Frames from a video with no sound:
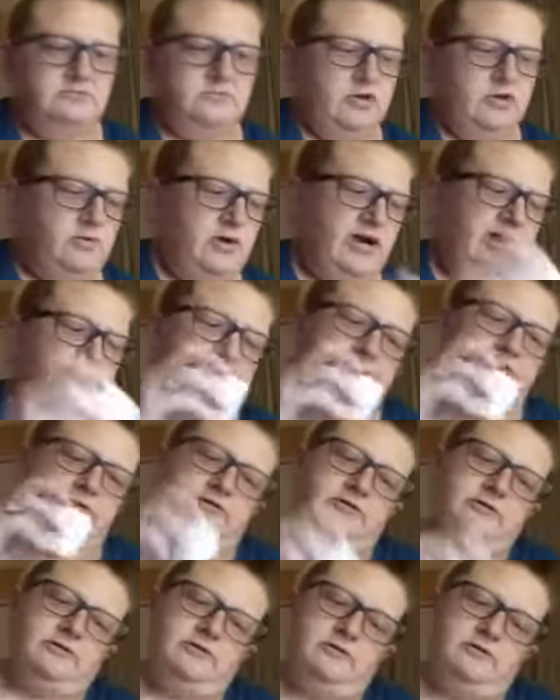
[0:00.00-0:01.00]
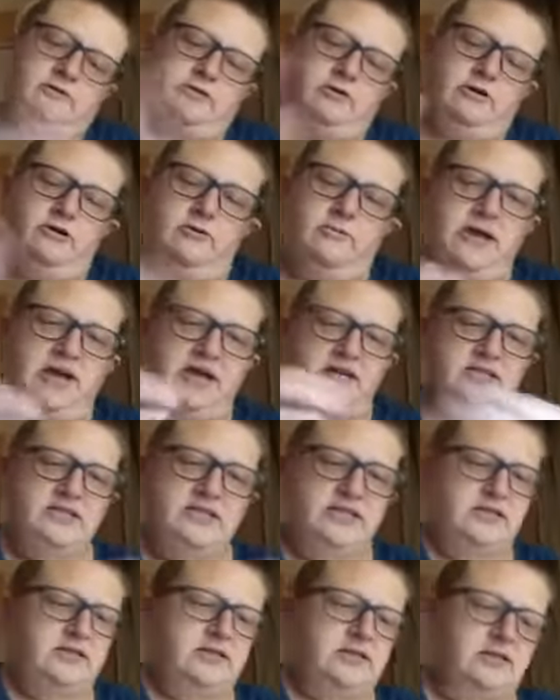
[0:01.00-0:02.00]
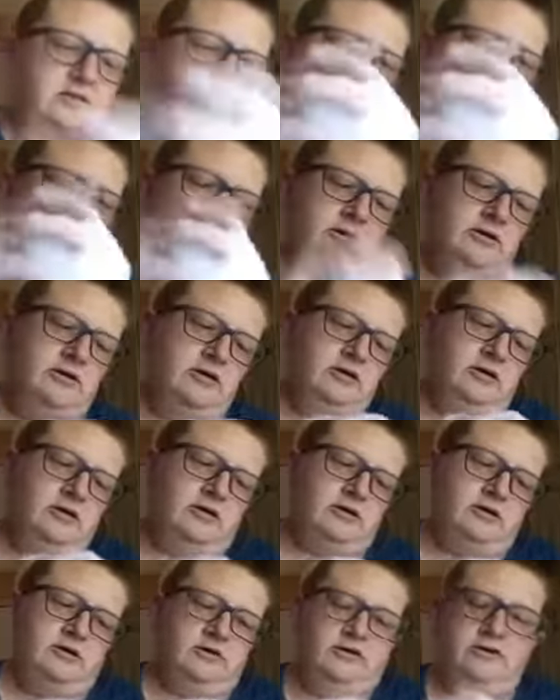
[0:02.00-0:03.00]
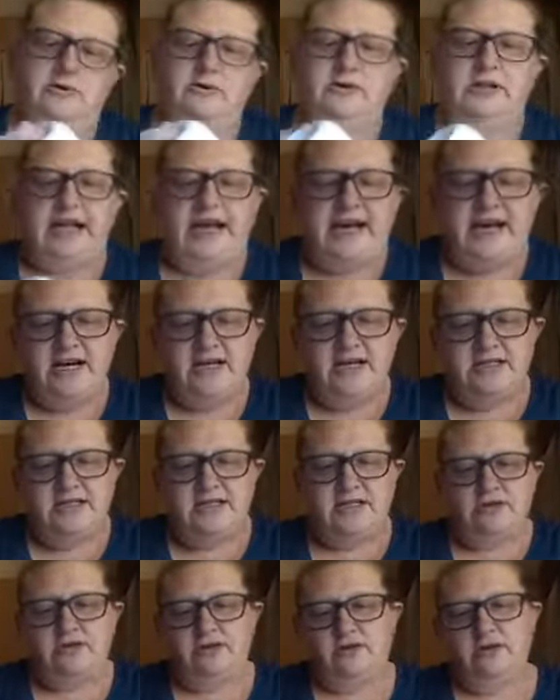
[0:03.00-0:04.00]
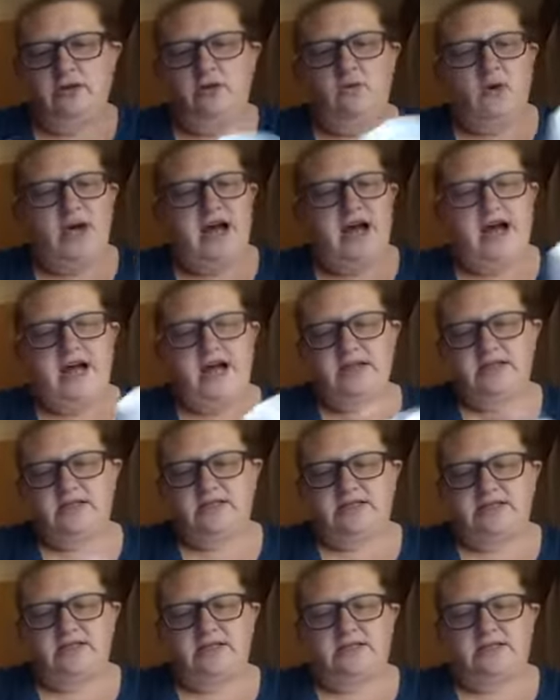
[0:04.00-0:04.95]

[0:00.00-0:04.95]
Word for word: Right. No mess, no glass, no wax,